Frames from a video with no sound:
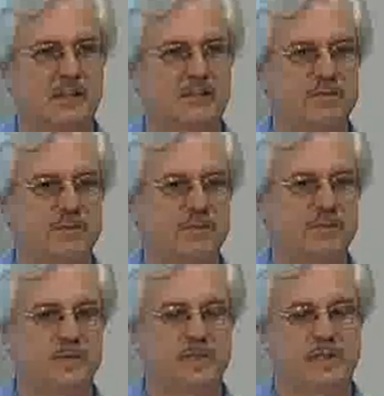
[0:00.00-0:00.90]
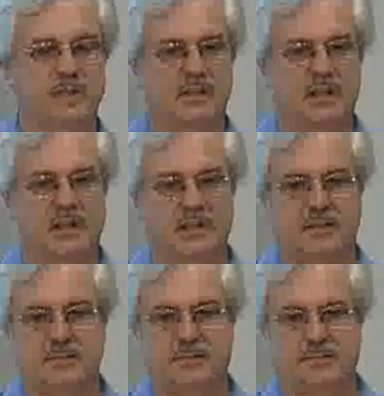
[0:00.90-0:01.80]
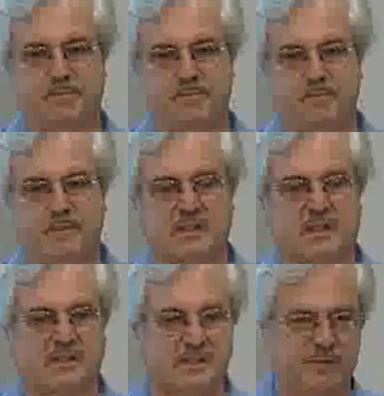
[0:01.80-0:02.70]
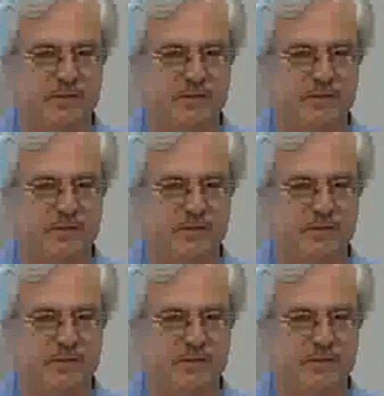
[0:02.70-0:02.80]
If you live in